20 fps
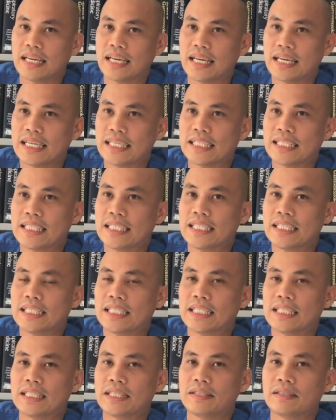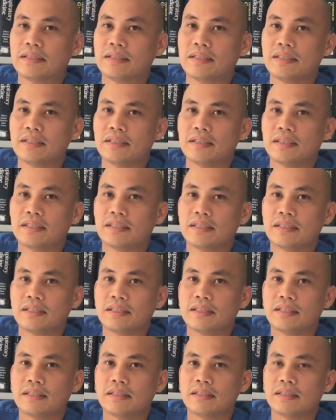And
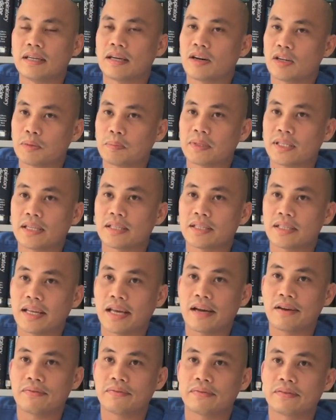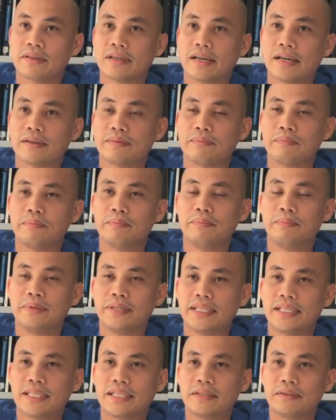the hospital staff have
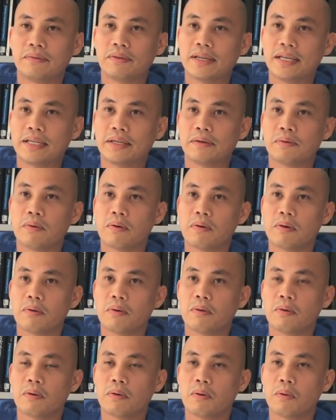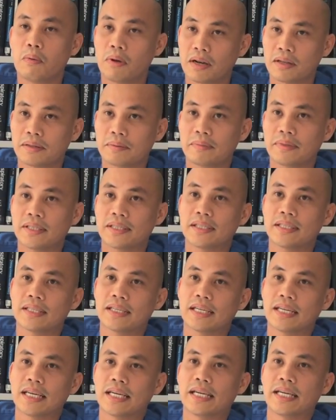been really welcoming
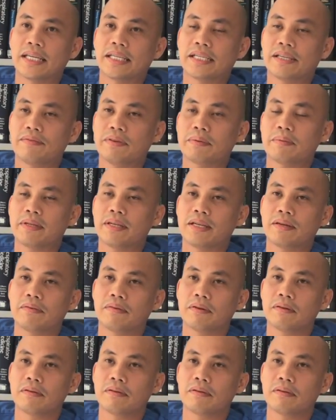and giving me the